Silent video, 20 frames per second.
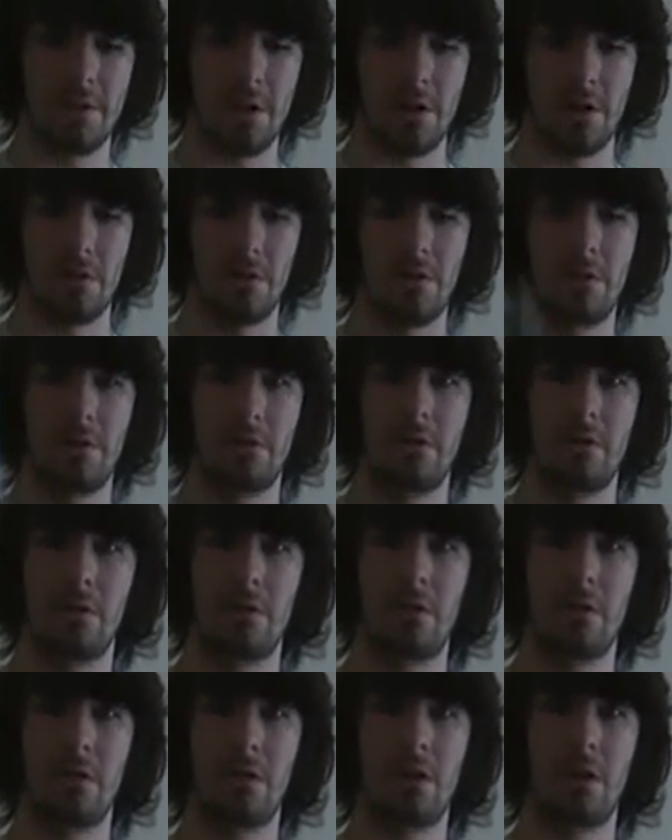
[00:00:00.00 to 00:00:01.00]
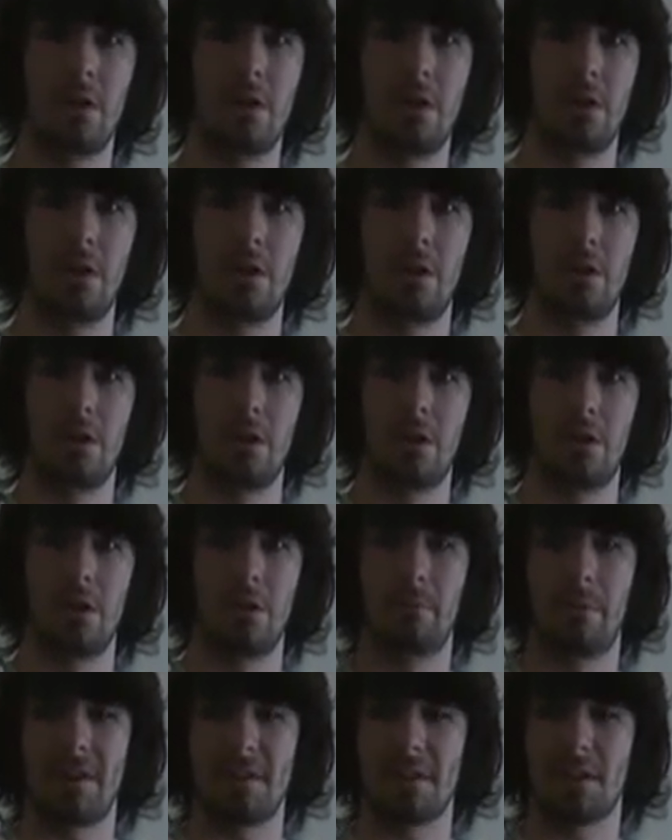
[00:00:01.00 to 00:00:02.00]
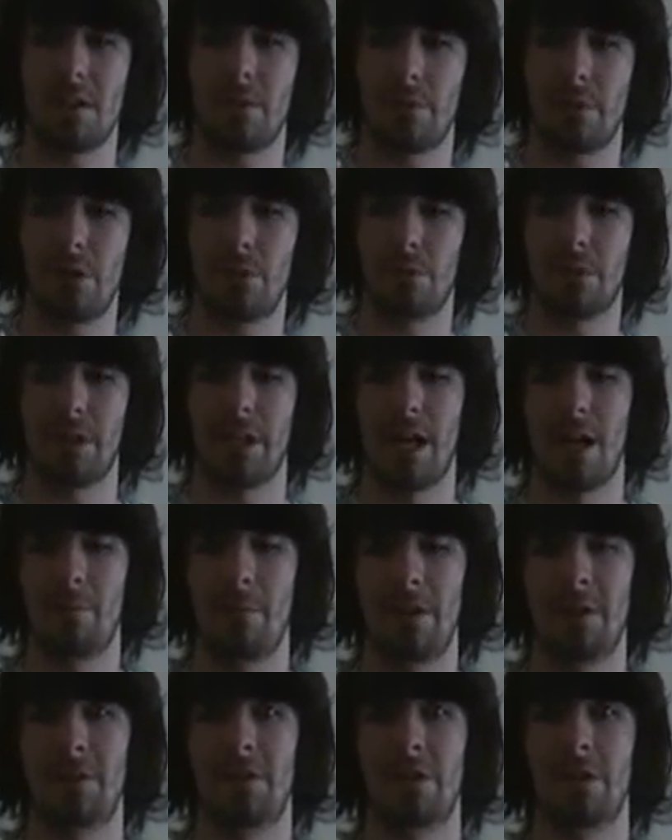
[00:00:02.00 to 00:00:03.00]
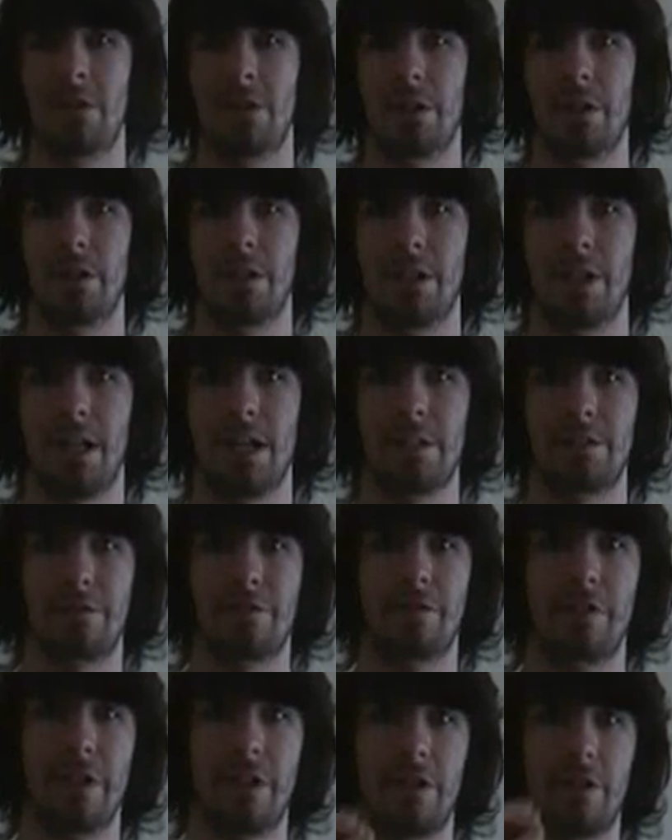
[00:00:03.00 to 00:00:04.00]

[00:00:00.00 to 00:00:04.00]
So basically when you want to come into it, you're going to kind of